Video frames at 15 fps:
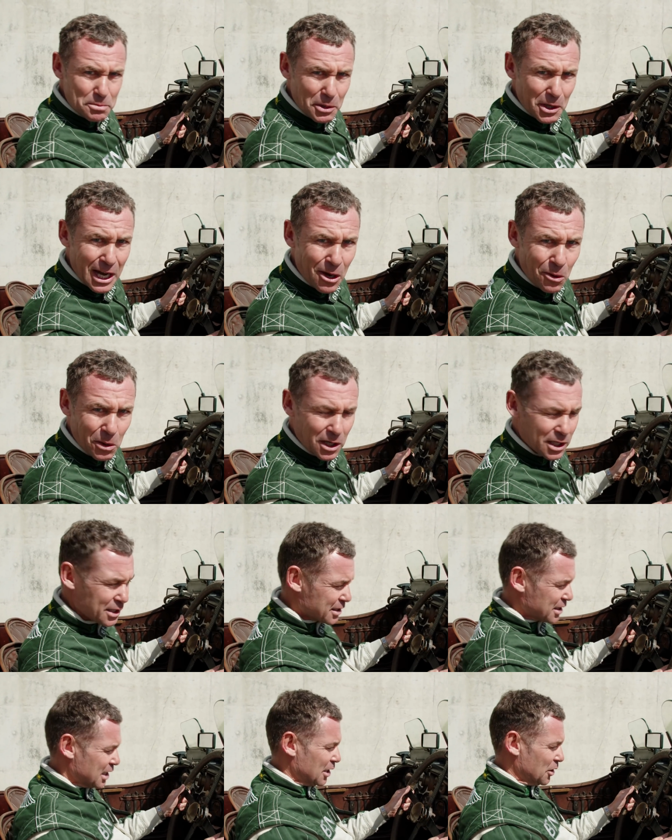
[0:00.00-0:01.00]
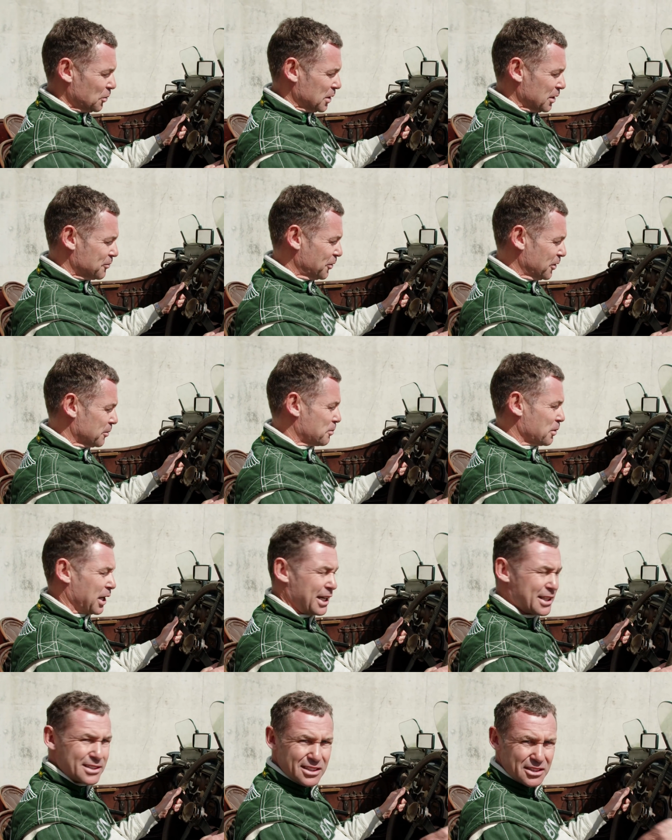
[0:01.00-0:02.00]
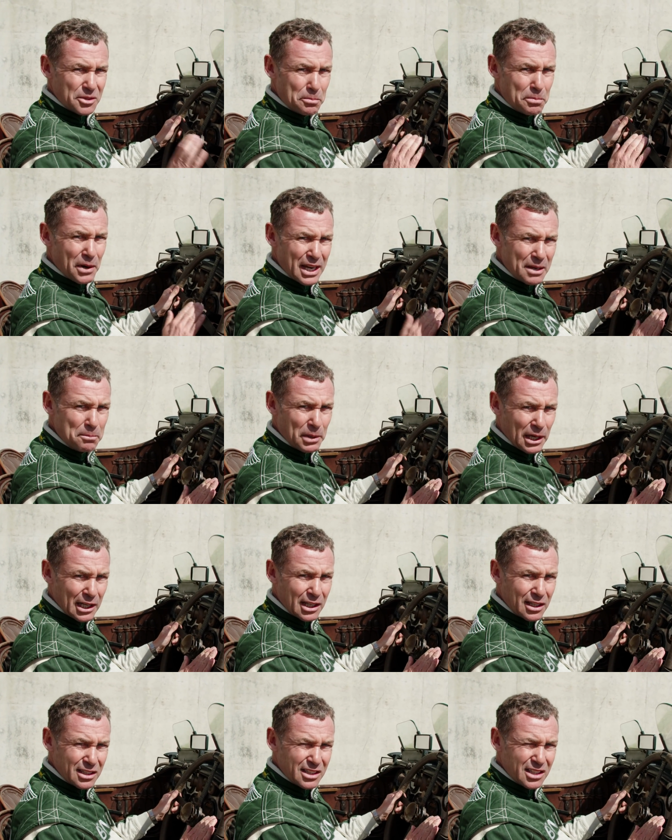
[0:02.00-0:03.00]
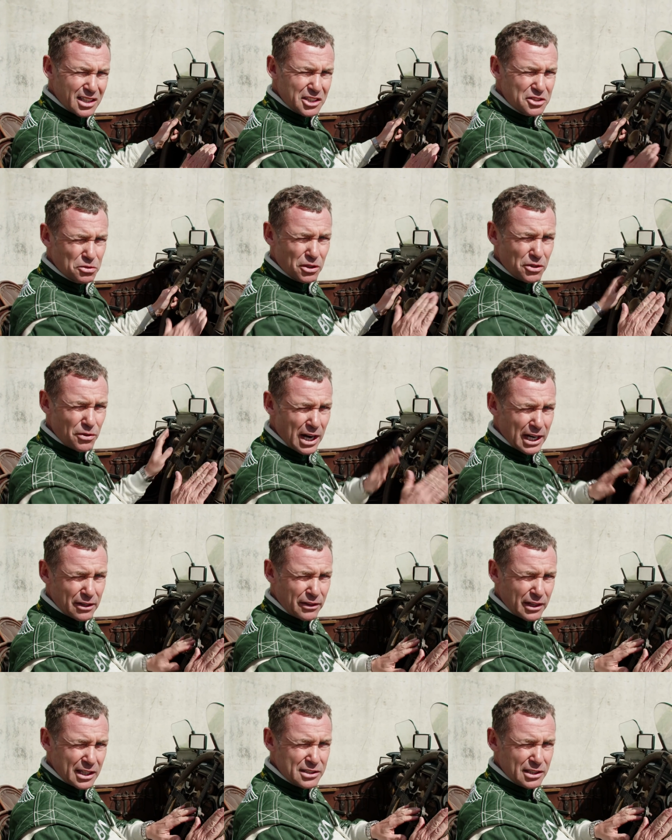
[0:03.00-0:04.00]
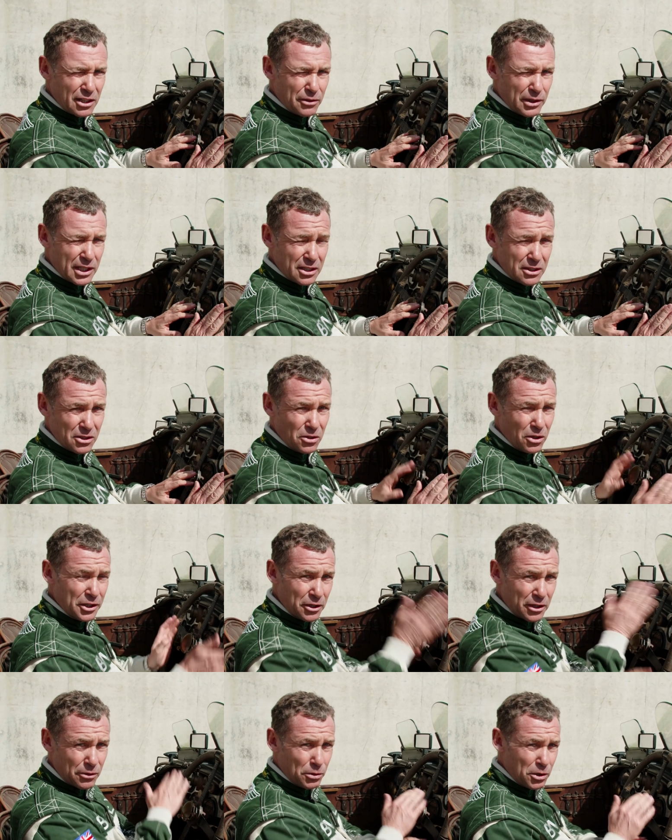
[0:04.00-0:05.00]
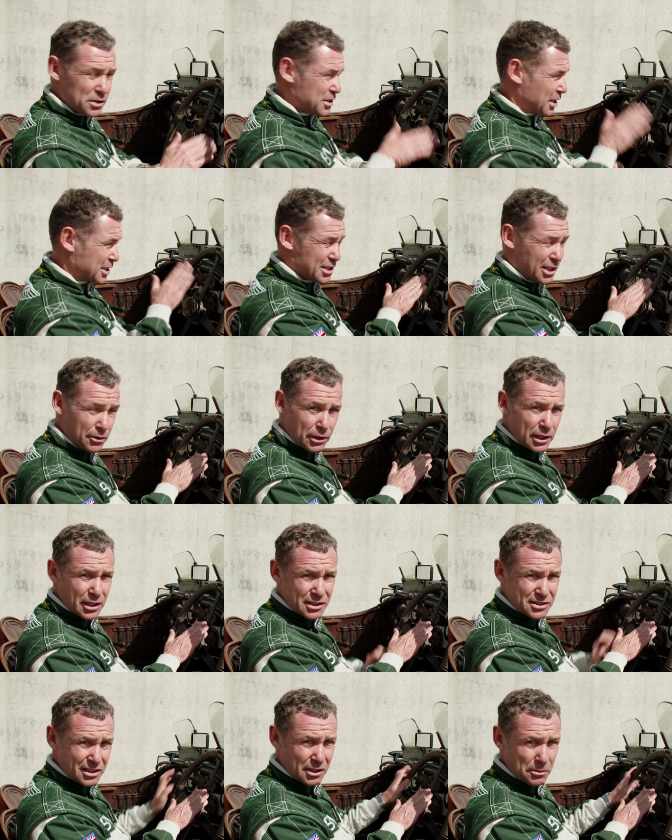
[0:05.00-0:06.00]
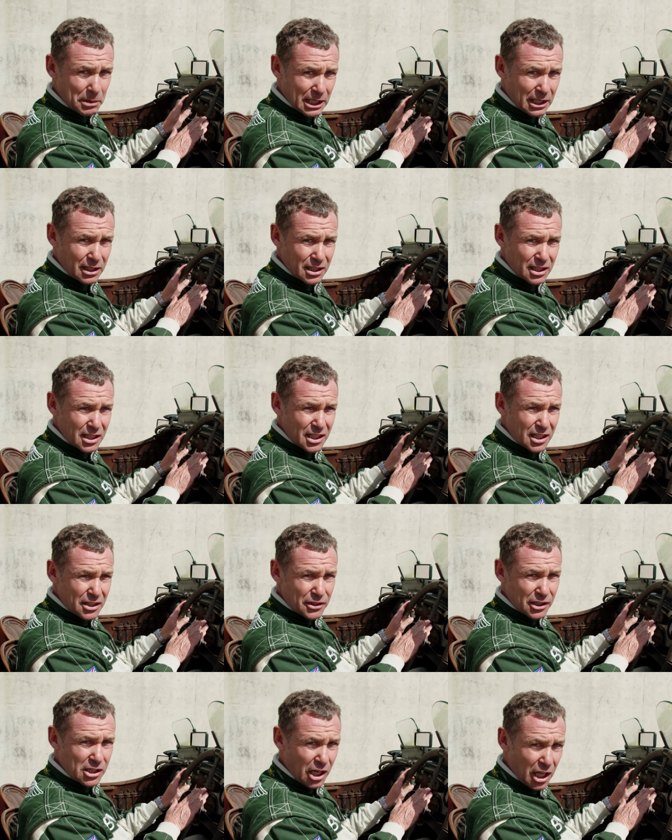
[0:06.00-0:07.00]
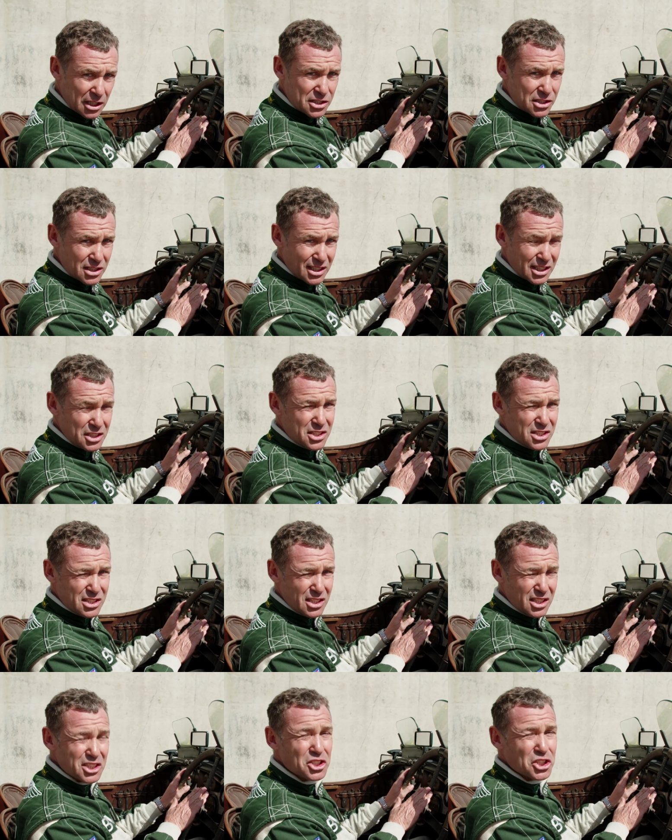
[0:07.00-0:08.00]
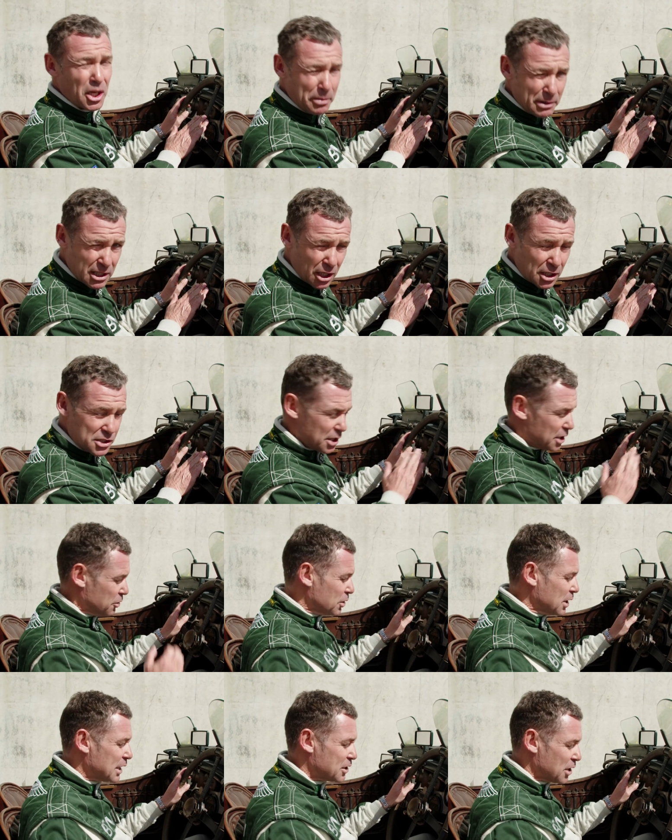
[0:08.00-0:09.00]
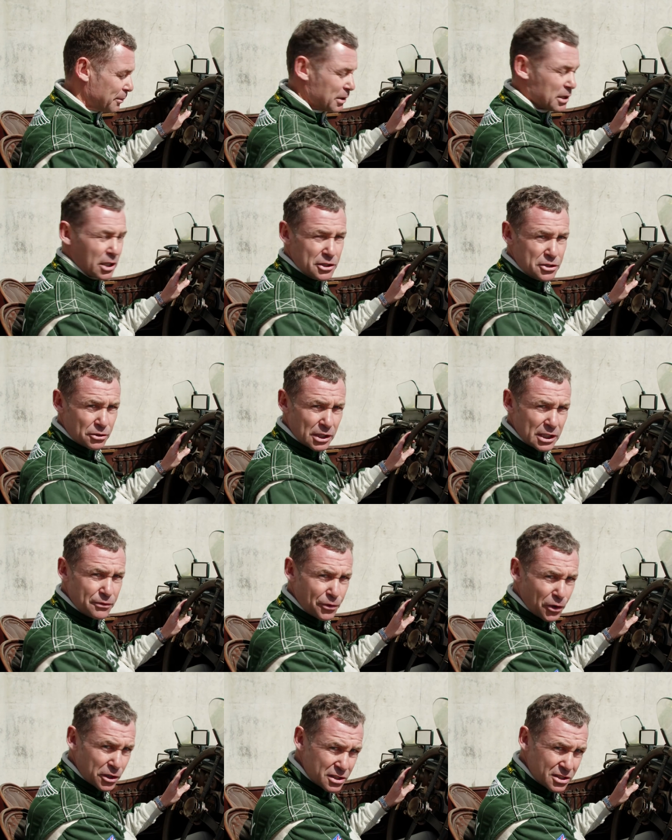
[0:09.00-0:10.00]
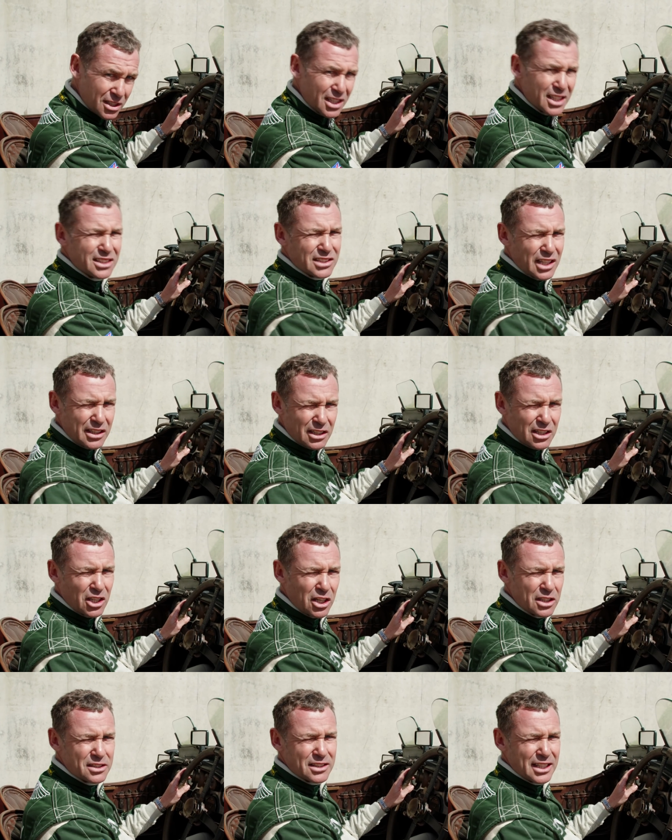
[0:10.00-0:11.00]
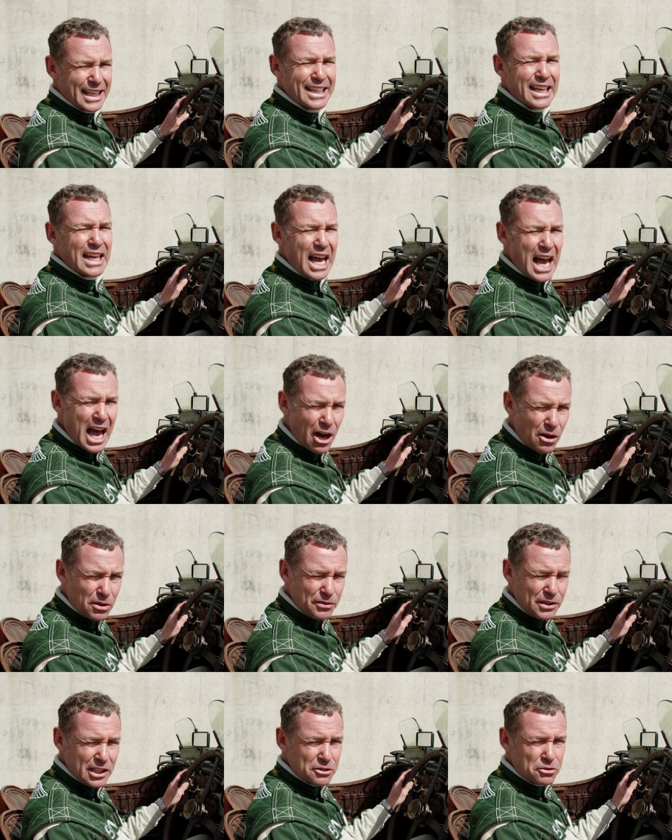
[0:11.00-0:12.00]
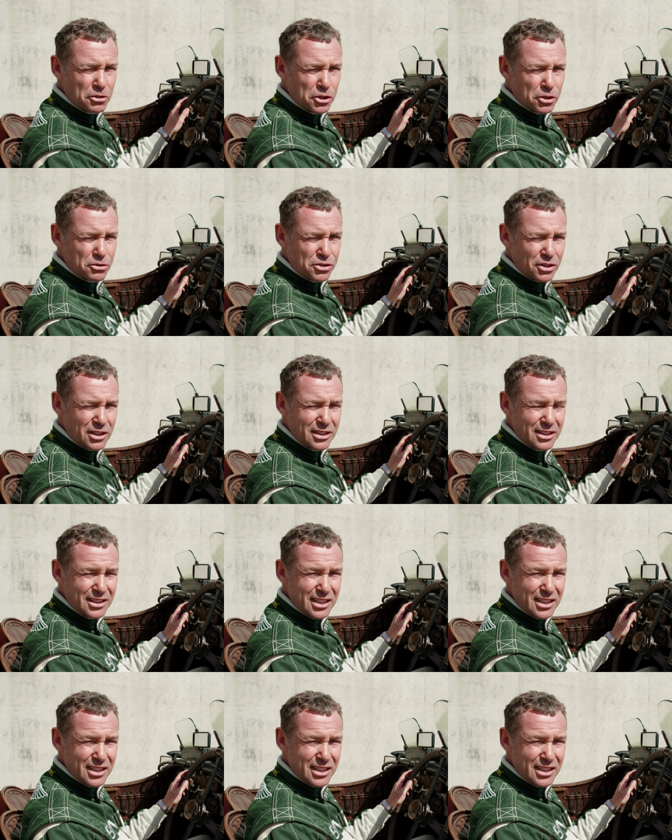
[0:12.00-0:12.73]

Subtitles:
per hour and looking for the brakes. The brake pedal is to the right of the accelerator, or in other words, the accelerator is in the middle. The clutch is double clutching. You need double clutch. You need first take the clutch, take it out of gear to neutral,